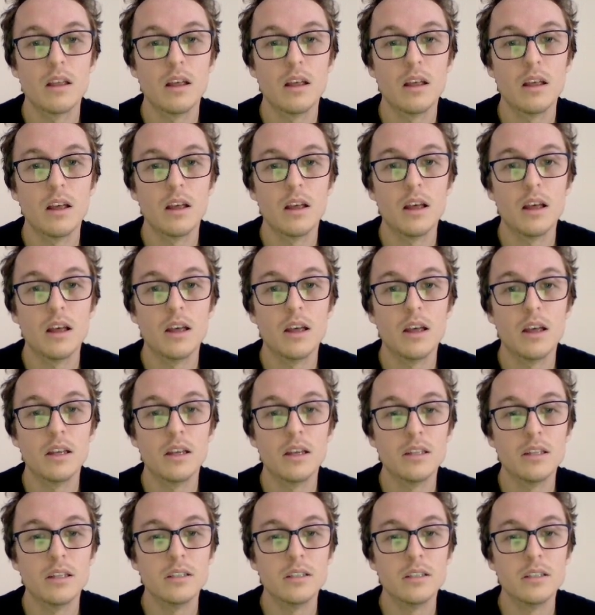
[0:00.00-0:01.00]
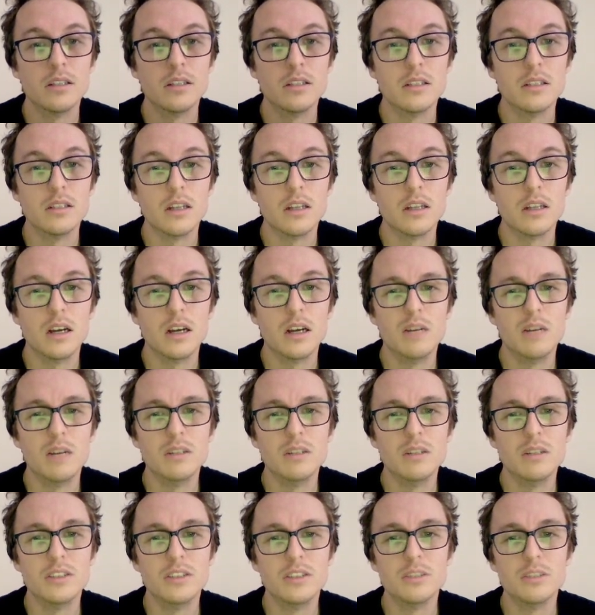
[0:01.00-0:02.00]
And I would
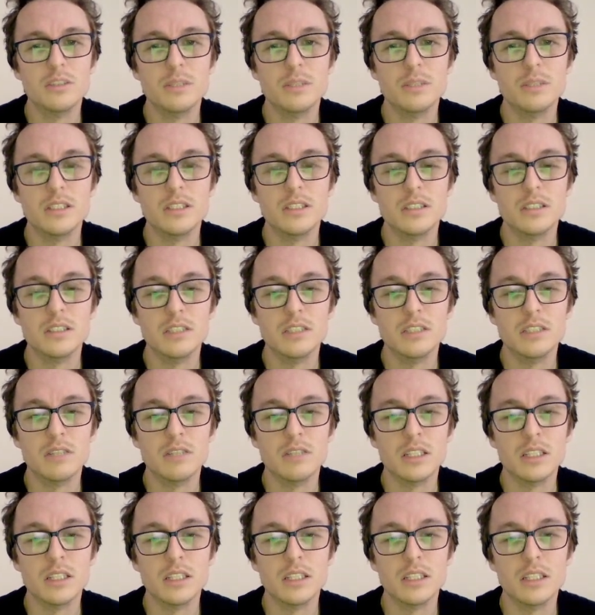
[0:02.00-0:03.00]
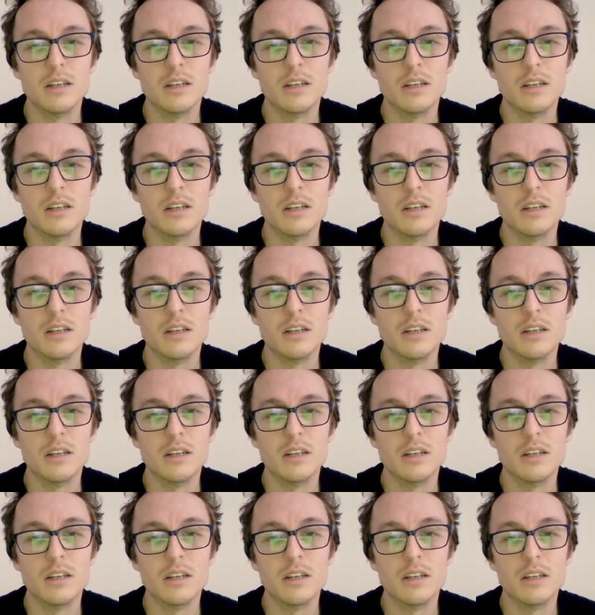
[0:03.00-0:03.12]
just be considering the